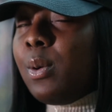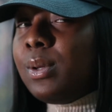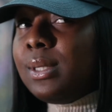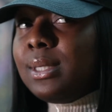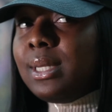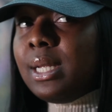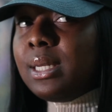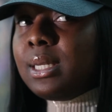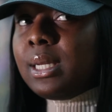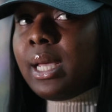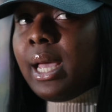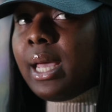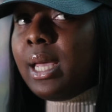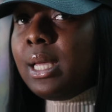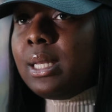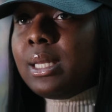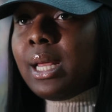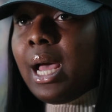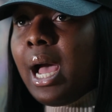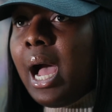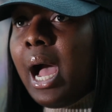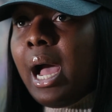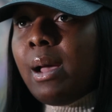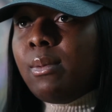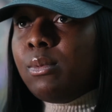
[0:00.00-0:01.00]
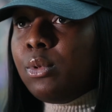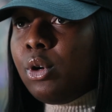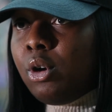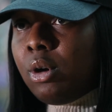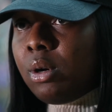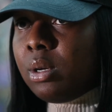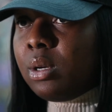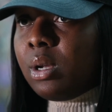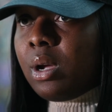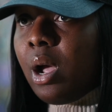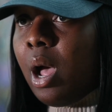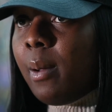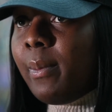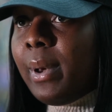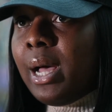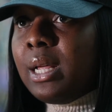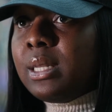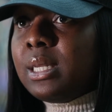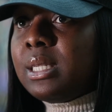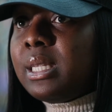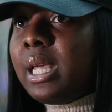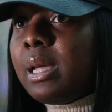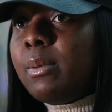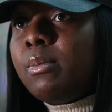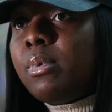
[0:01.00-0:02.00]
was dedicated that I'm not going to come out
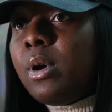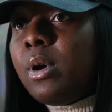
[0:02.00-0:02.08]
the same